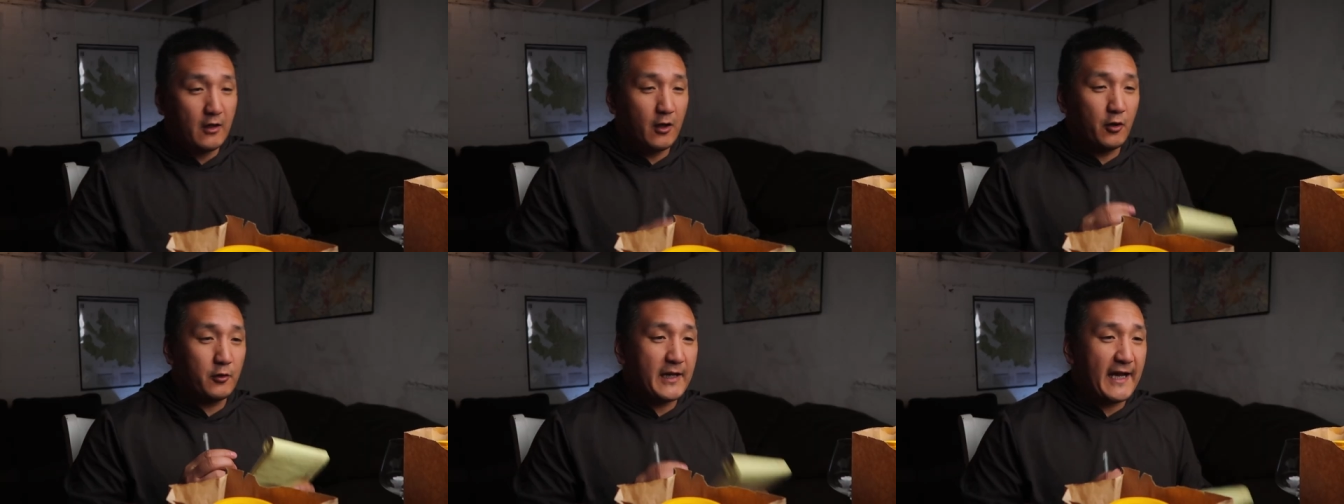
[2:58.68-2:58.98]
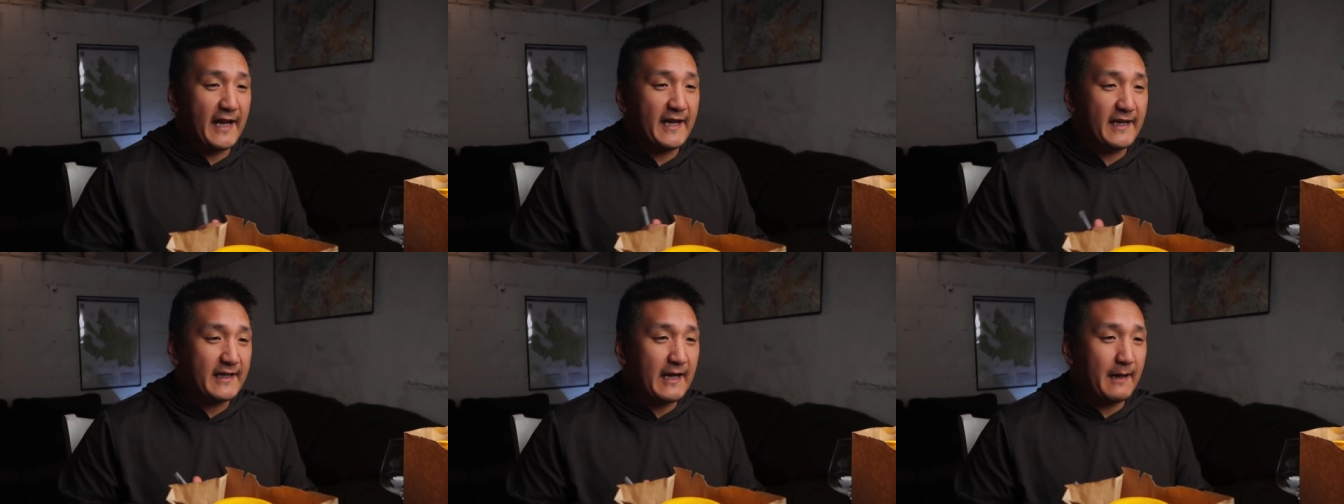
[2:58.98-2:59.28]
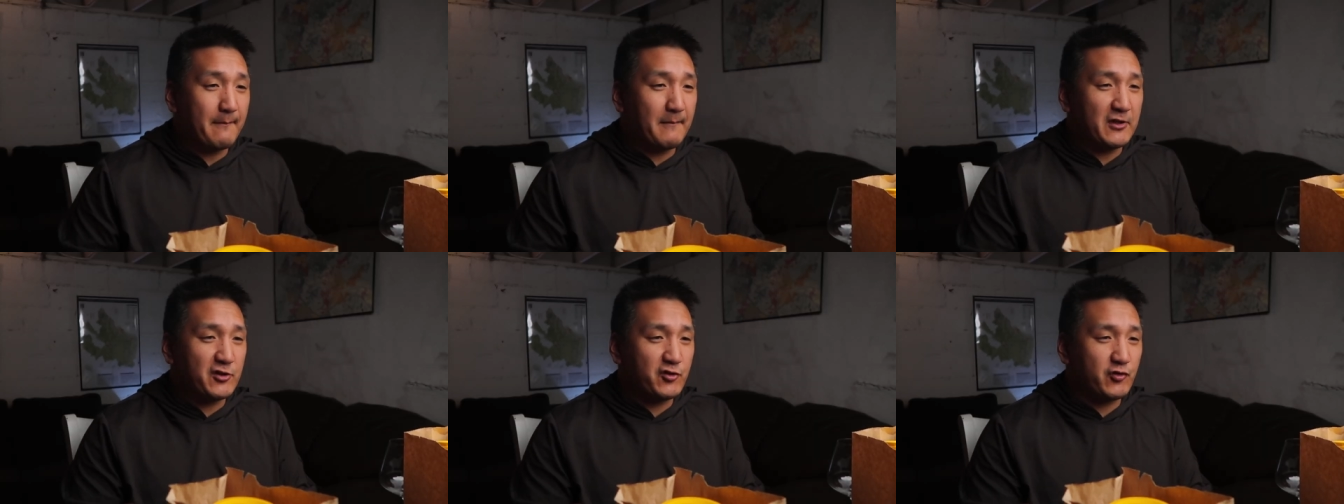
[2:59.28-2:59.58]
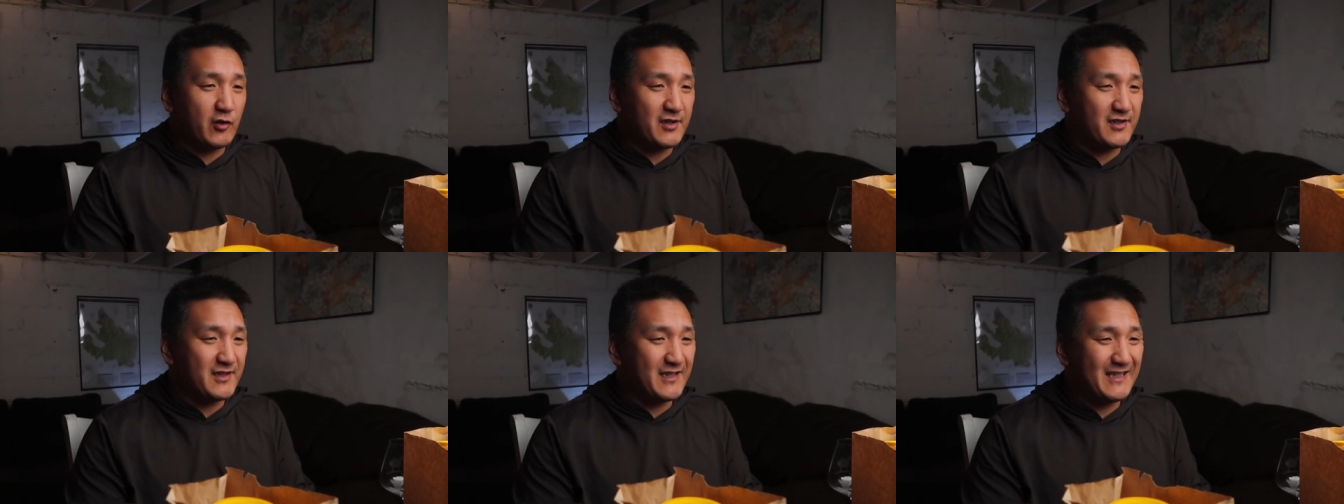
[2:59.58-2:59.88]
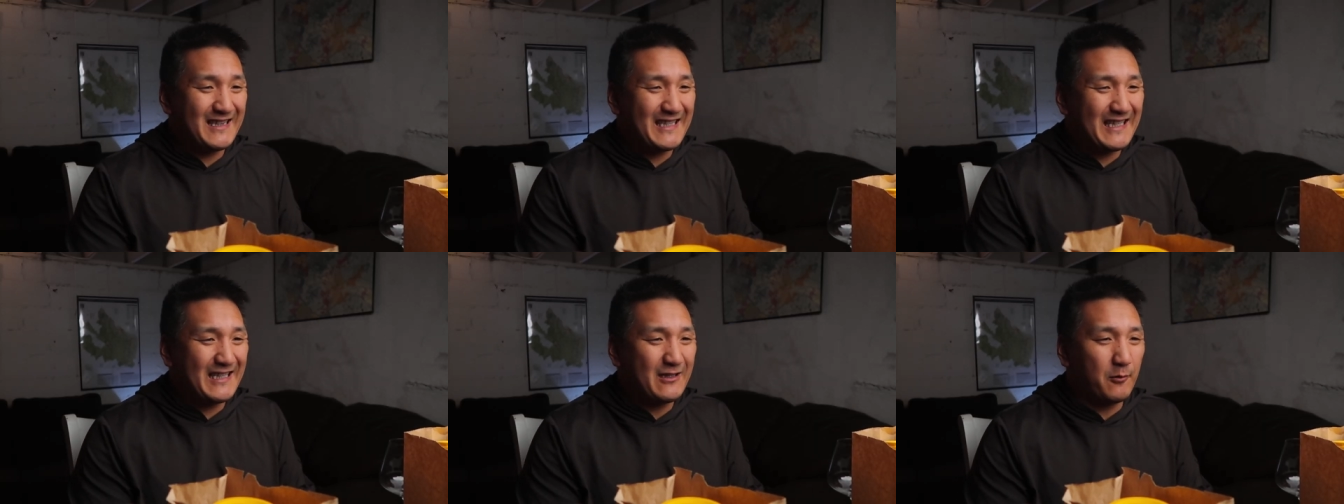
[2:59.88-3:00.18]
Okay, got my trusty
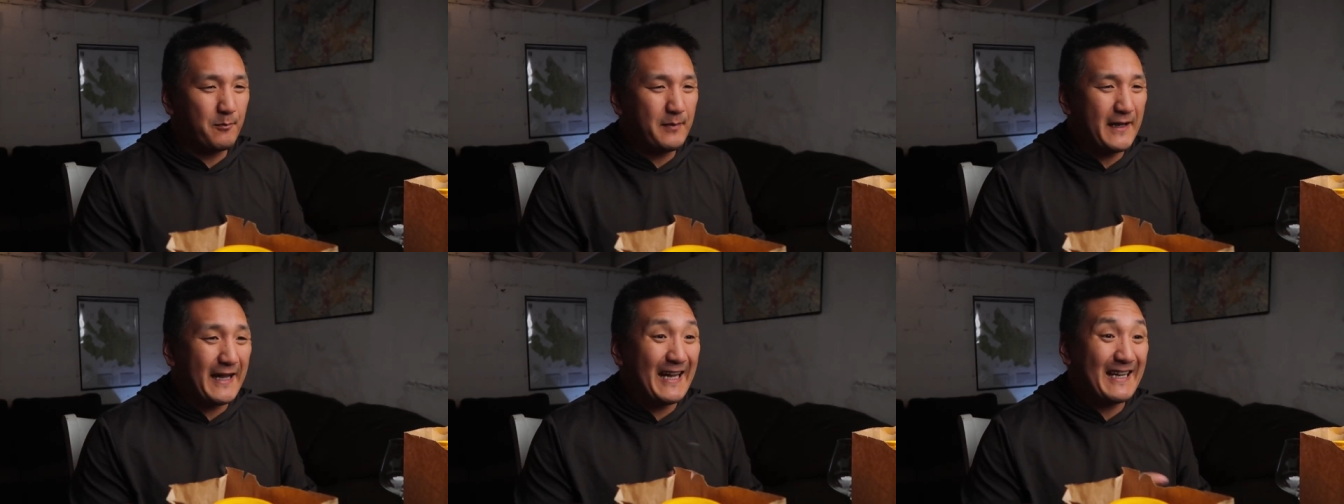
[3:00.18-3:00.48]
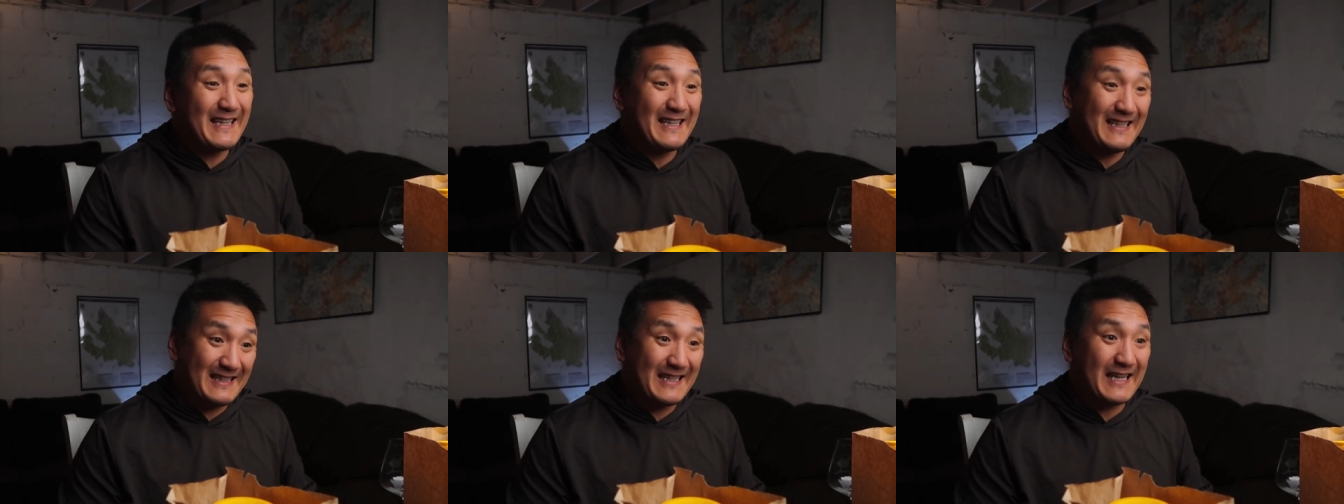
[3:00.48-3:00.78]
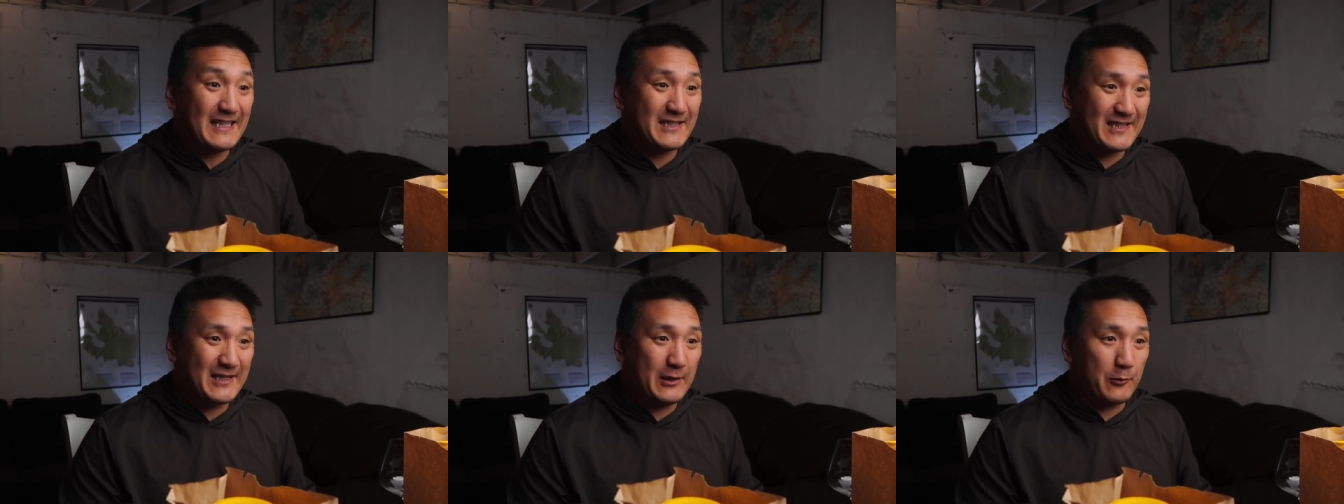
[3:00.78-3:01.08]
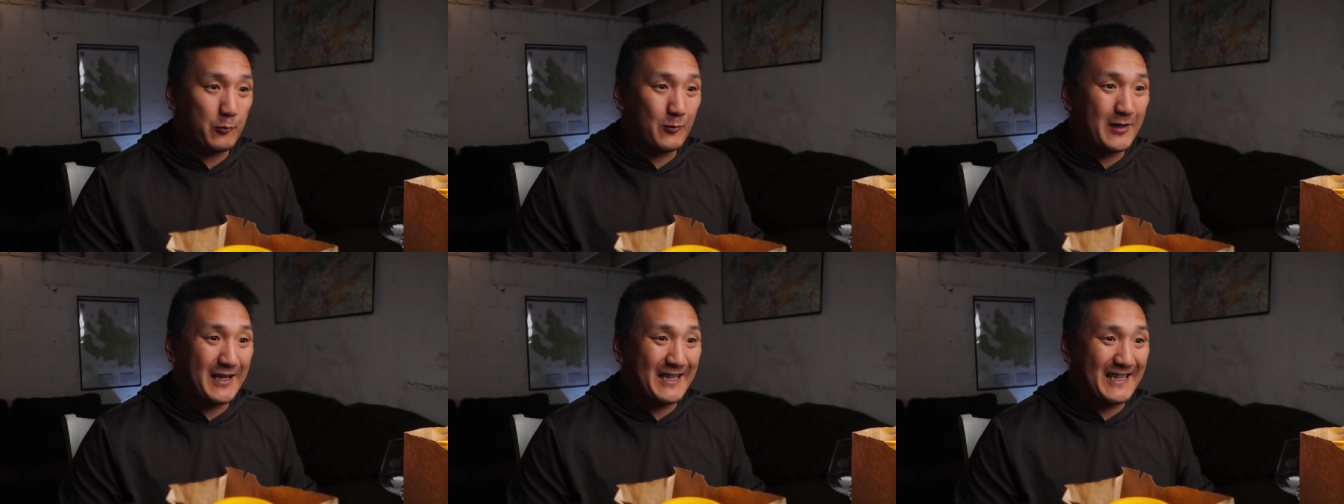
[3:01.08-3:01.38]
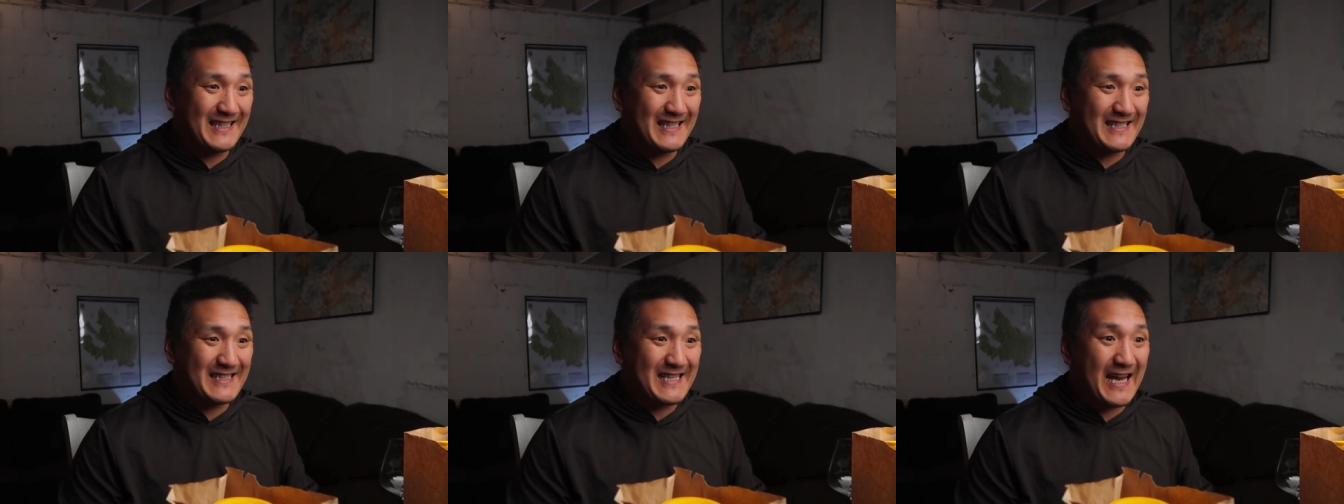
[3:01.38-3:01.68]
legal pad. Let's get
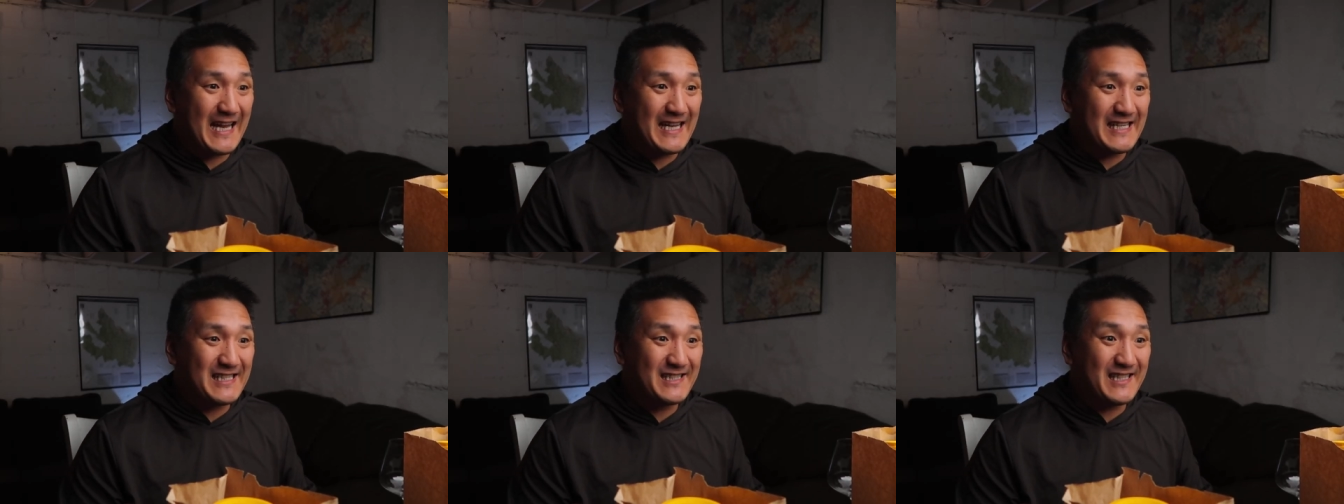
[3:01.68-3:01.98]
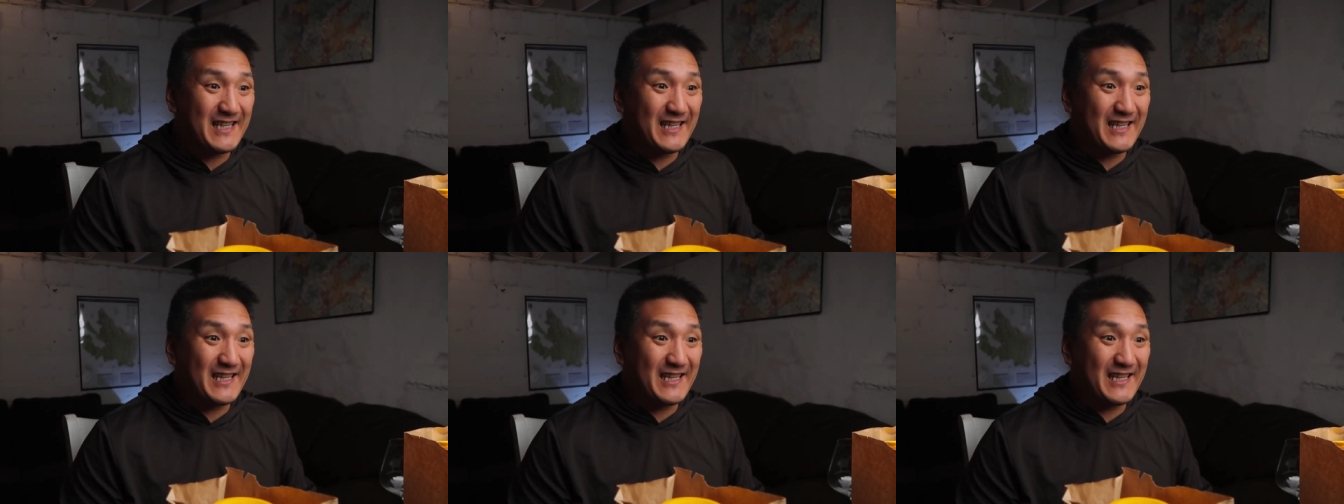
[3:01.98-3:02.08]
ready to taste